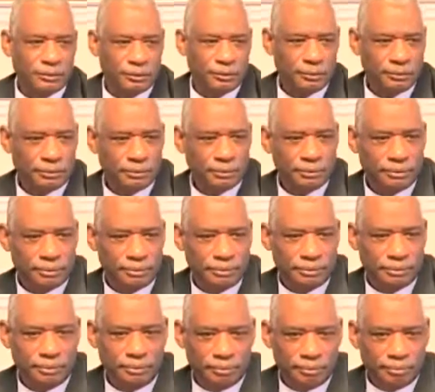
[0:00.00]

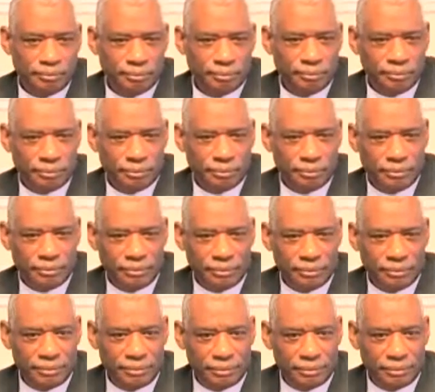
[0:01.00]
No one is speaking in this clip.